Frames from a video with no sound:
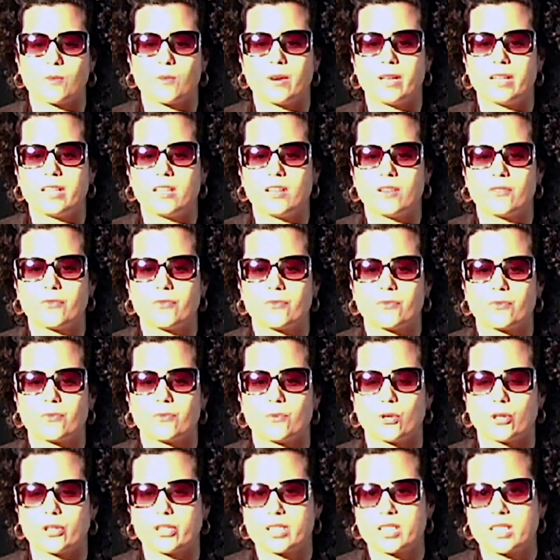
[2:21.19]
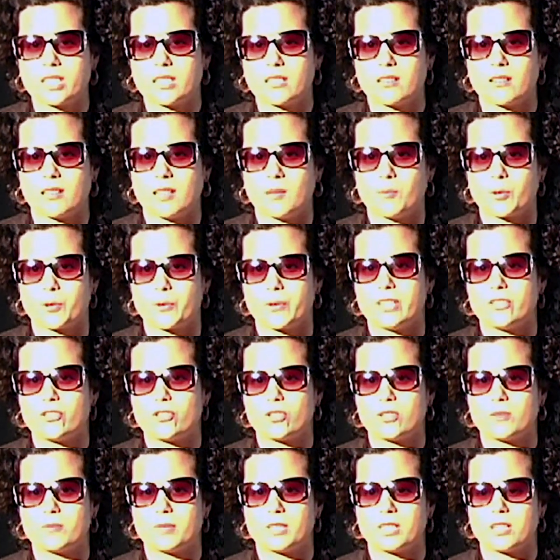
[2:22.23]
way of working
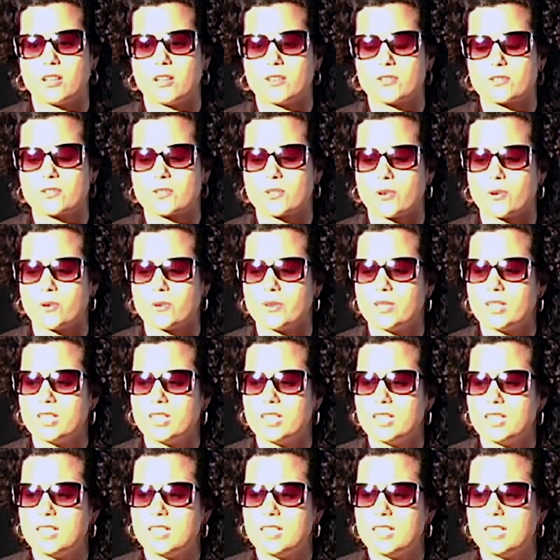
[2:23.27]
collaboration, but also